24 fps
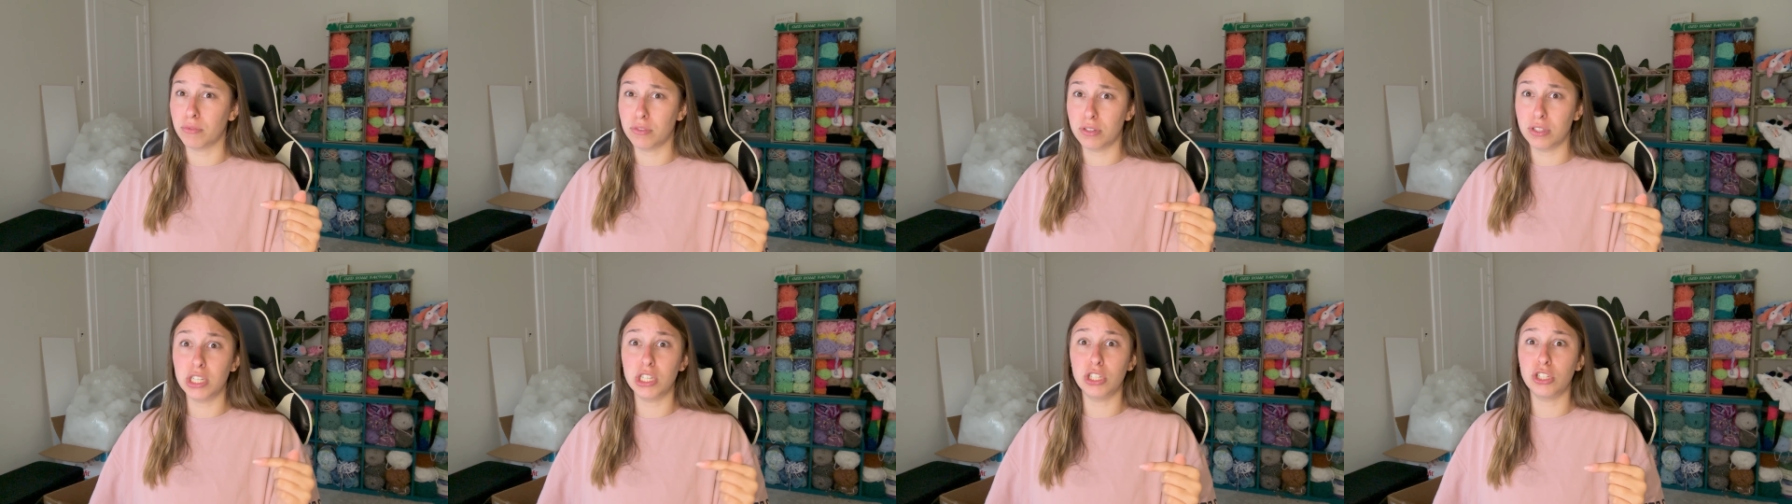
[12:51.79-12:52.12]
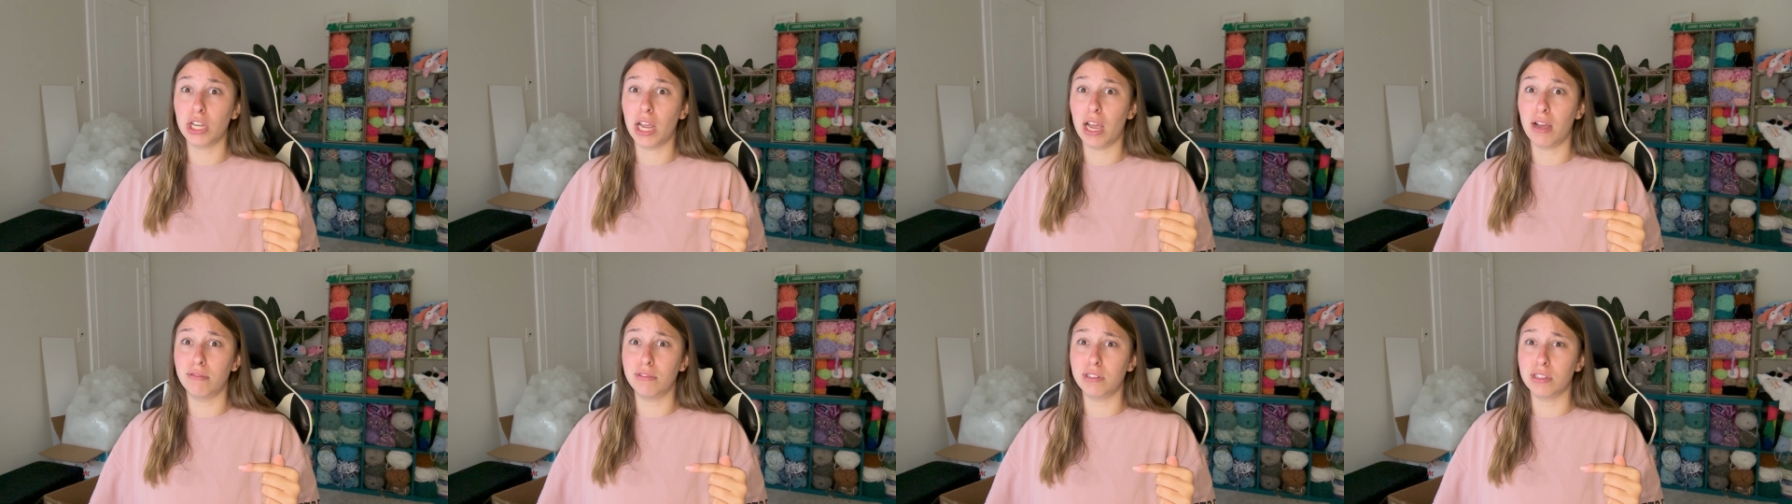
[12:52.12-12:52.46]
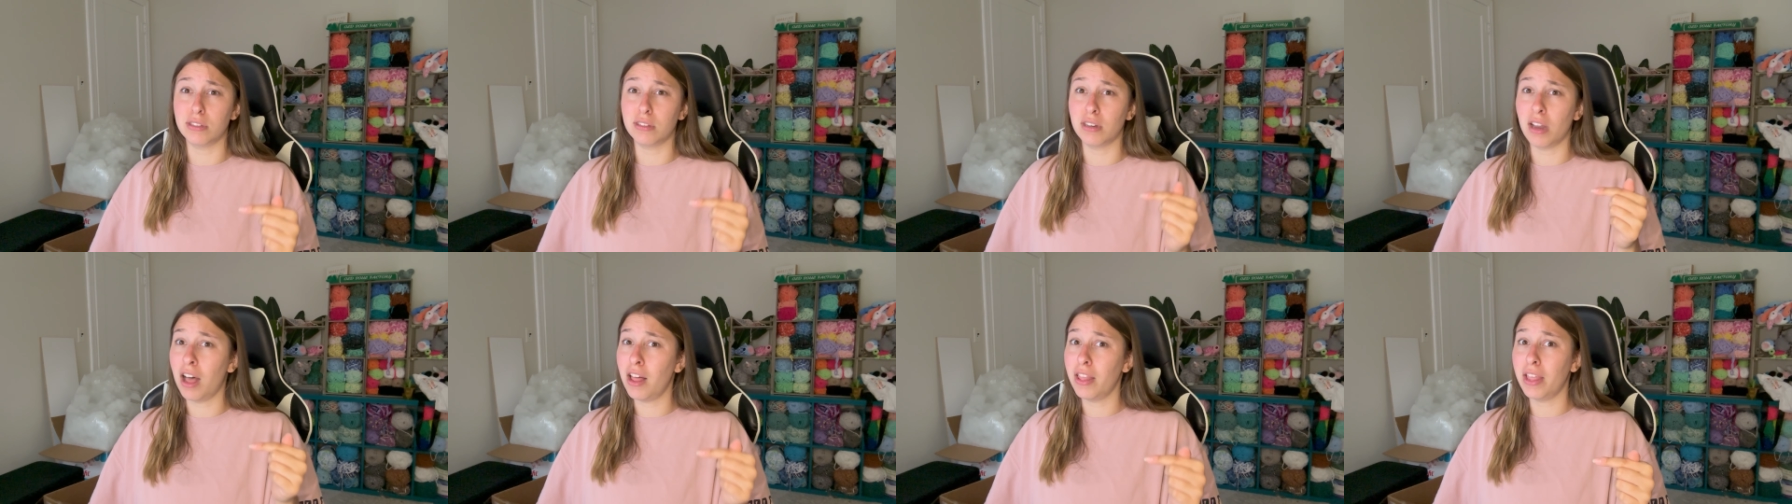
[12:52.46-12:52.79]
stitch count
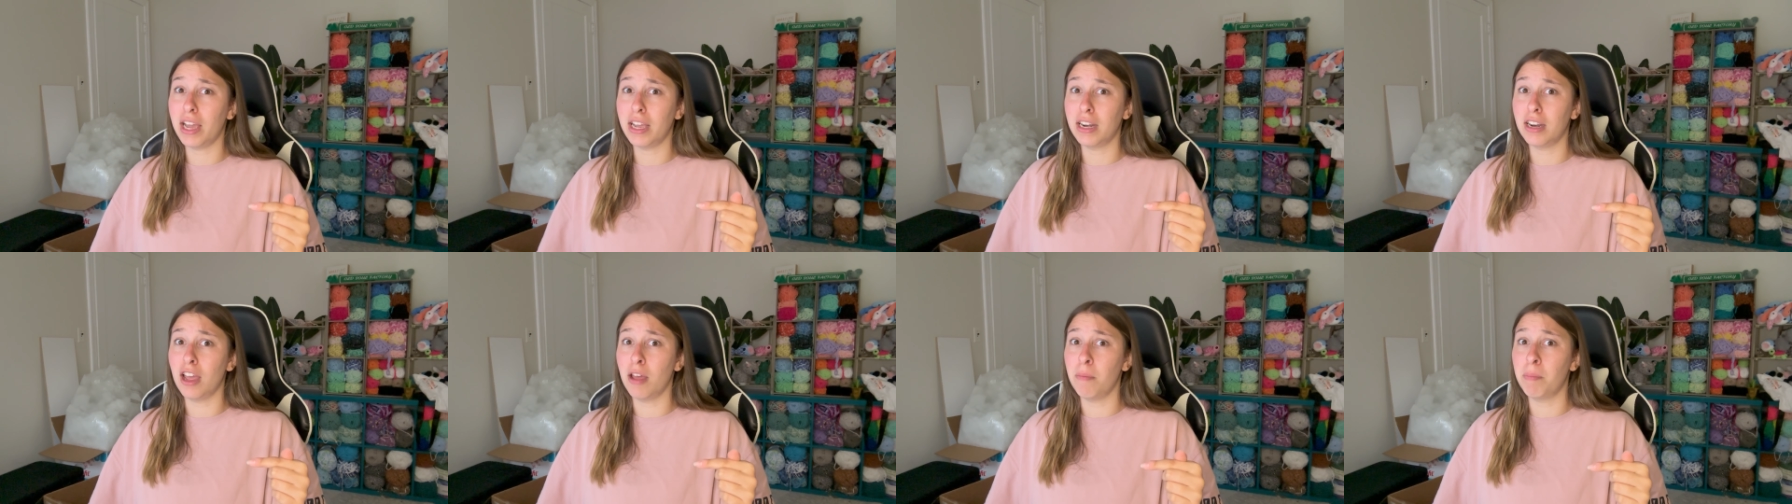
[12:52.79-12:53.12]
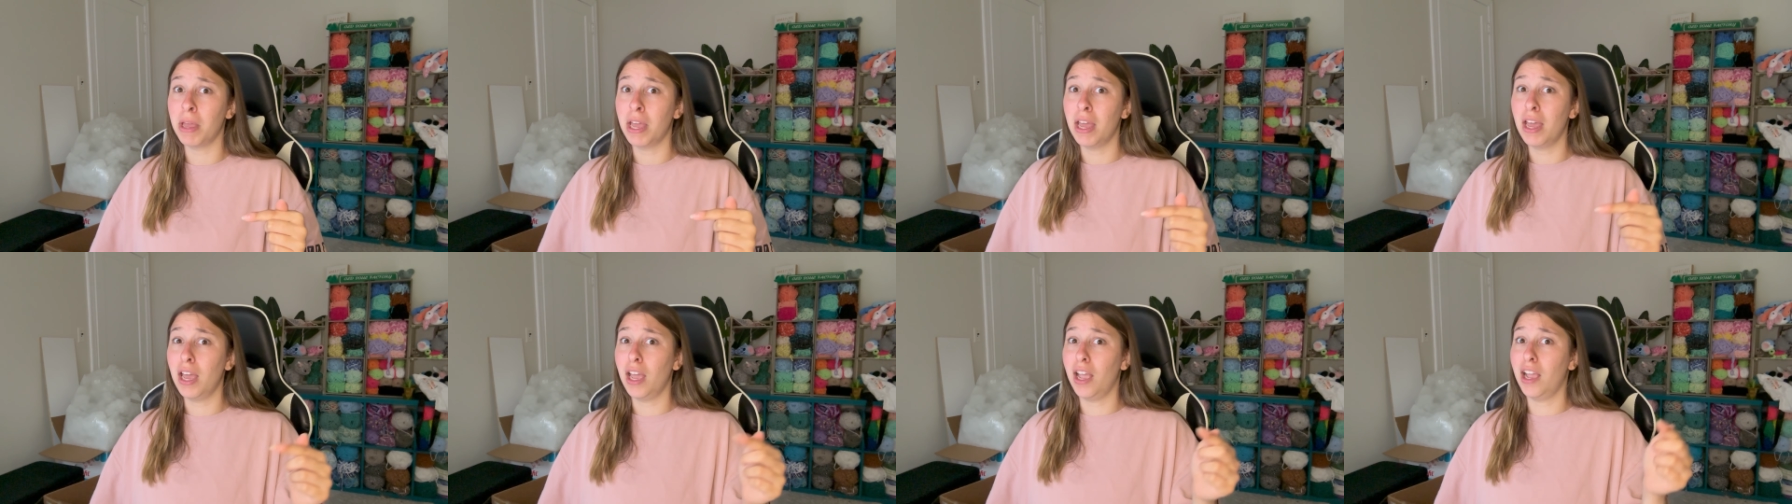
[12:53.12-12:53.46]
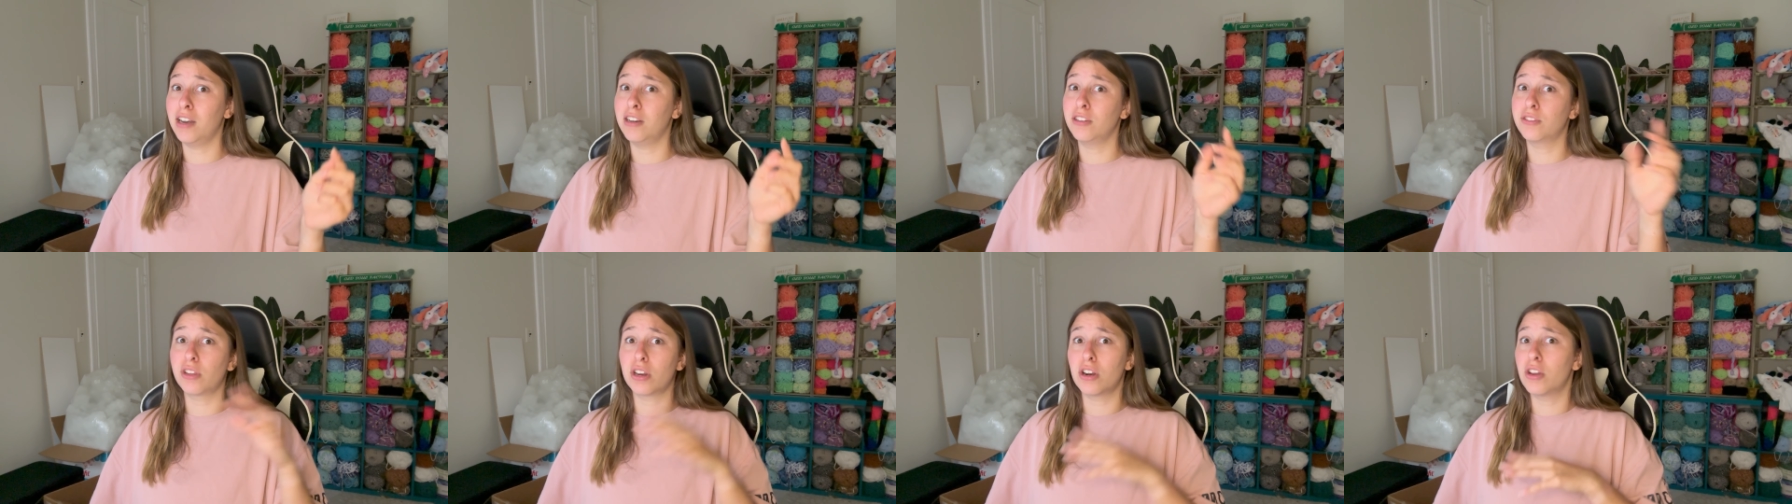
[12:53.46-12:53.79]
does not line up
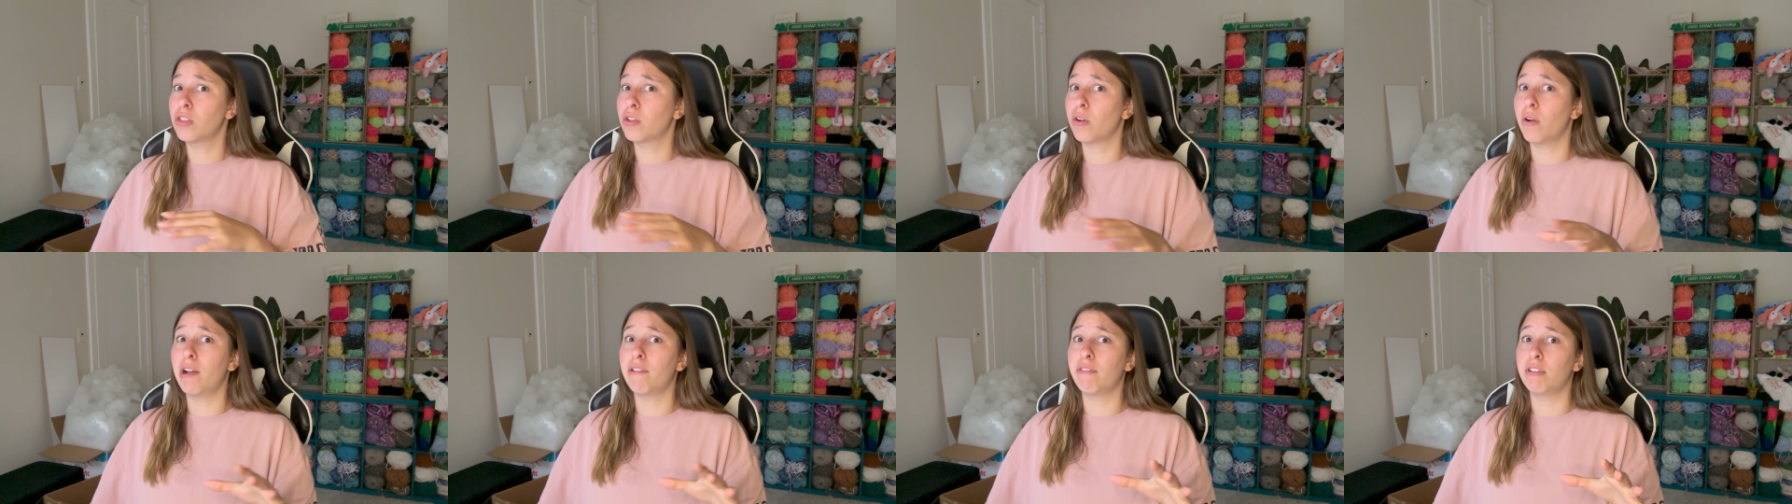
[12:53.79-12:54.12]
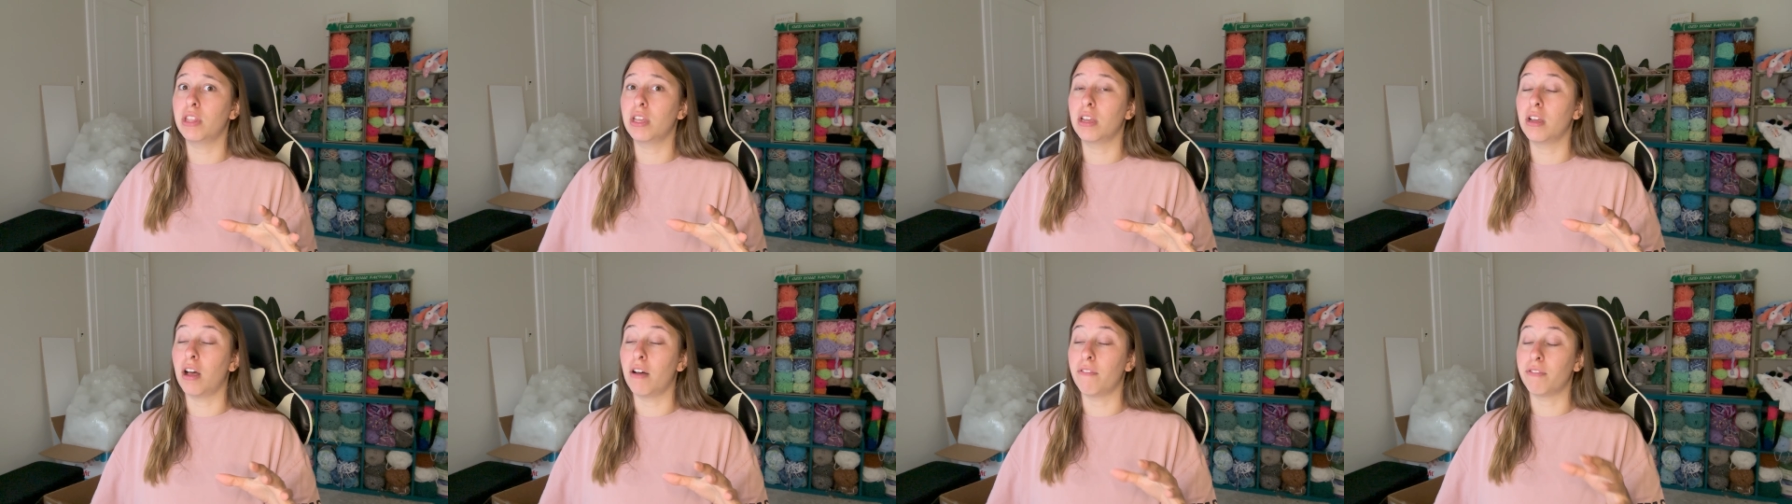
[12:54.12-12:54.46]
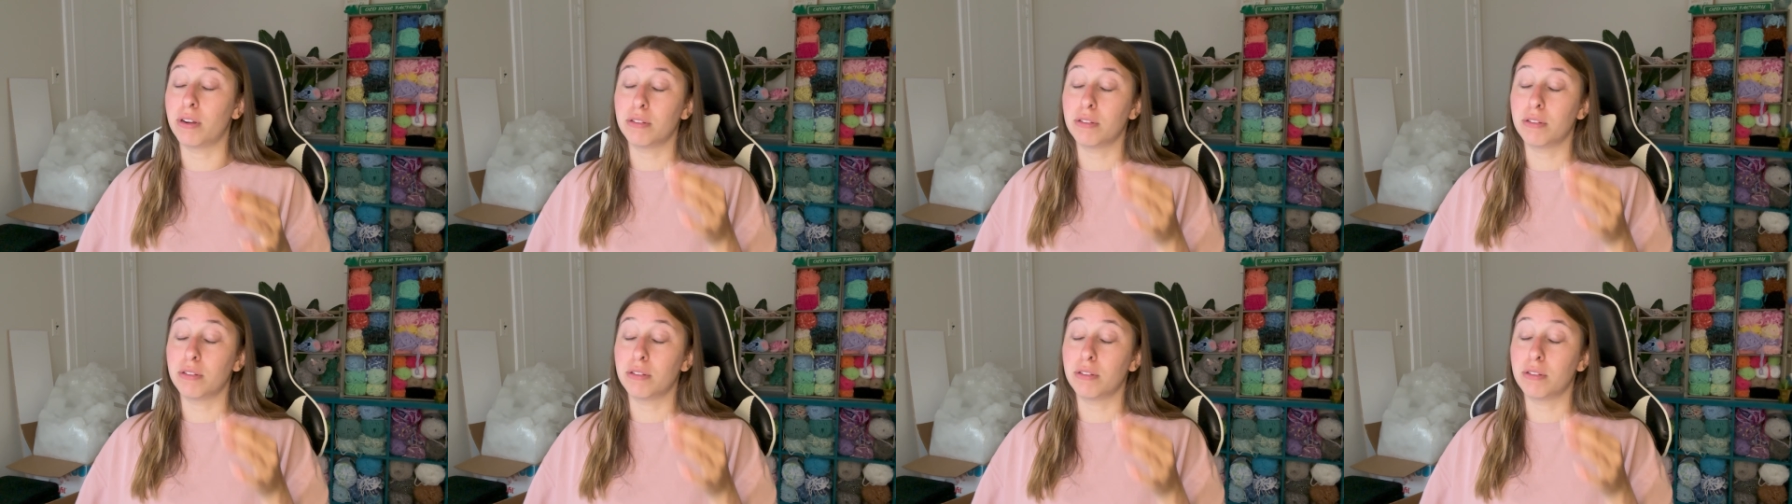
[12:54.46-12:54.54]
and it's gonna throw everything off.